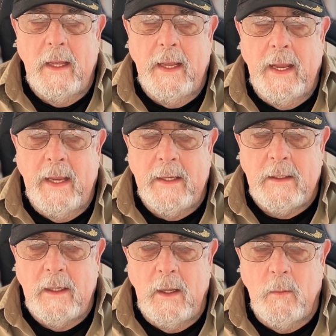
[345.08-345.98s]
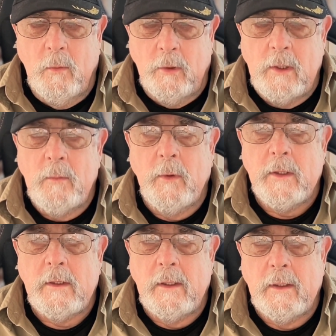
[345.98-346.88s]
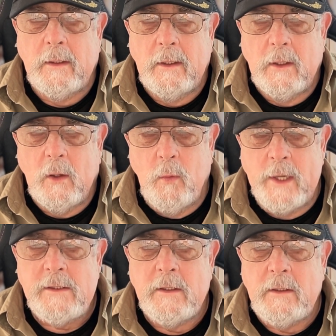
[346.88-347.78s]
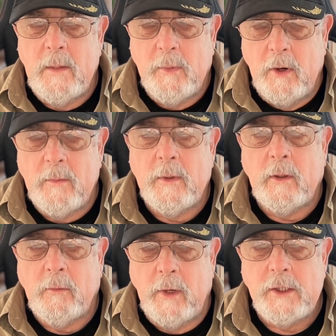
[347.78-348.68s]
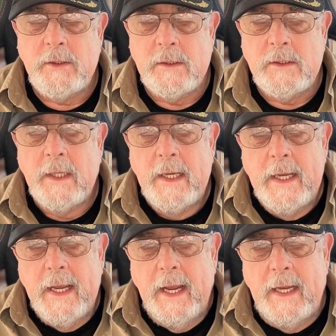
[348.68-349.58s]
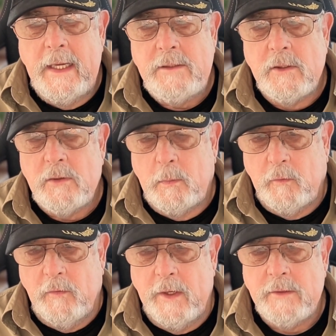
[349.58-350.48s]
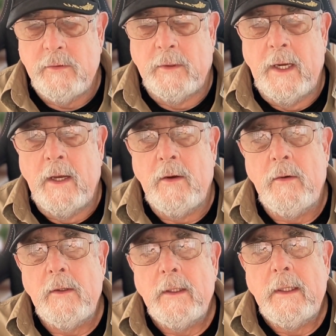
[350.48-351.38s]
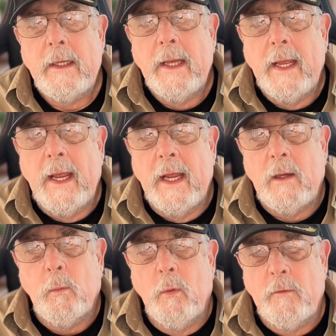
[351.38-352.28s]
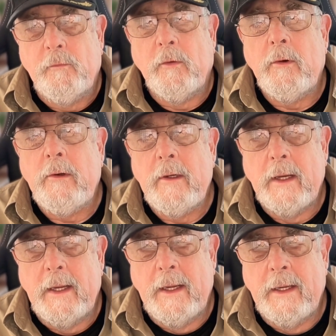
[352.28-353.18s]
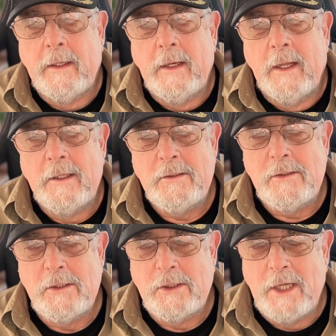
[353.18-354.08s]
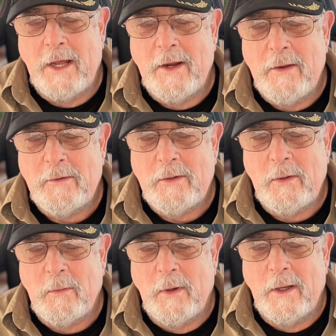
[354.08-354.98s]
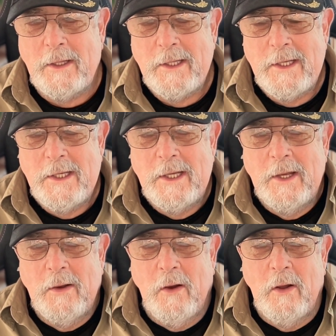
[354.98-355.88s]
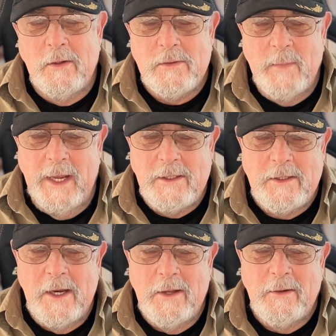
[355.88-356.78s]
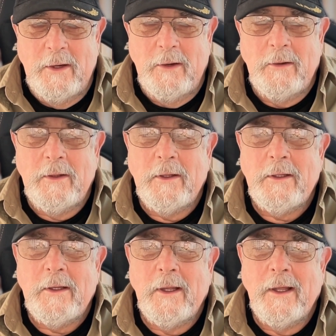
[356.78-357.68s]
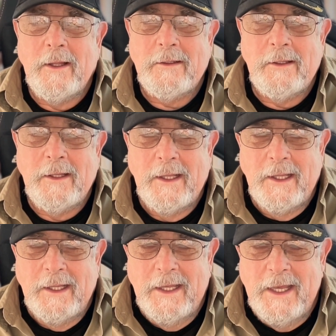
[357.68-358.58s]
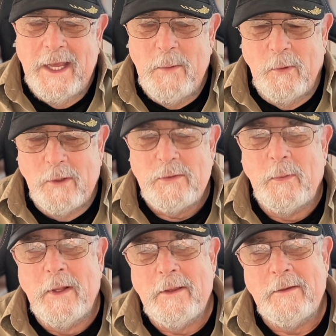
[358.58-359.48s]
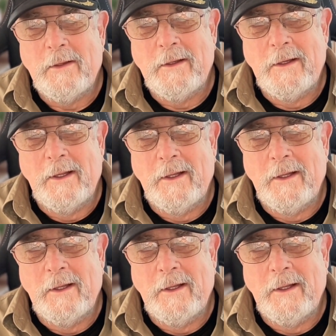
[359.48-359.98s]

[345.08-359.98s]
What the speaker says: at working with Queensland Department of Corrections, and he's a supervisor now at Woodford. And this is a shout out to all his mates down there that he works with, and